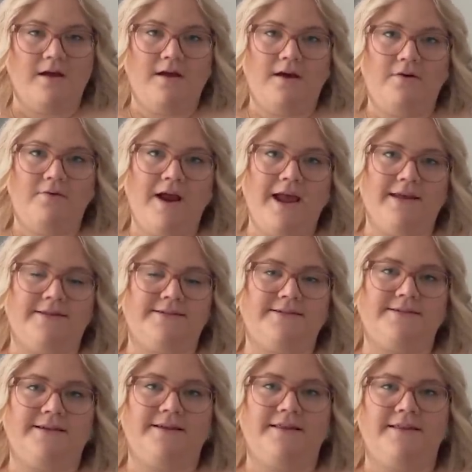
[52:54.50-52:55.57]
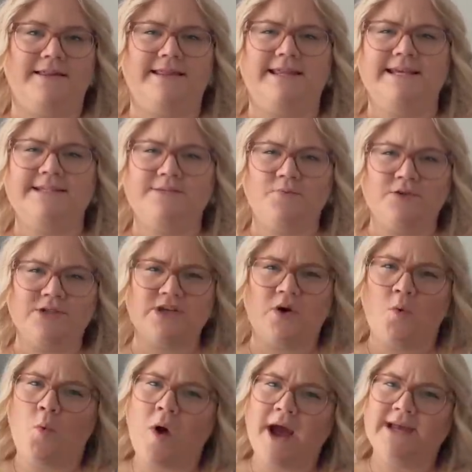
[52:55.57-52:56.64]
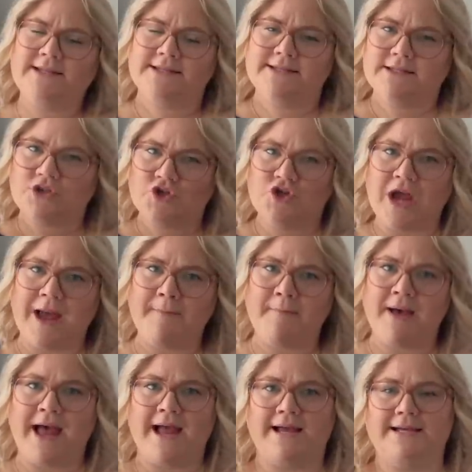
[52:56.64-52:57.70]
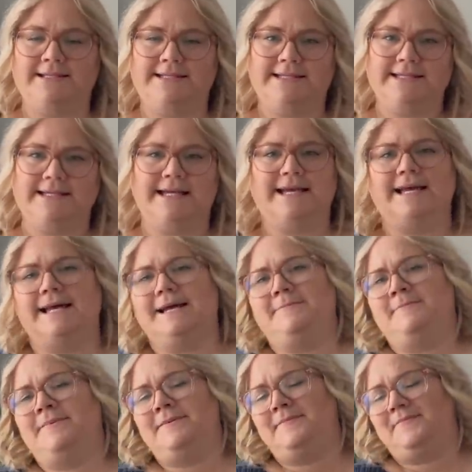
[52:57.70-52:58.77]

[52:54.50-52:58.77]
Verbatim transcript: All right, this was quite jam-packed, um,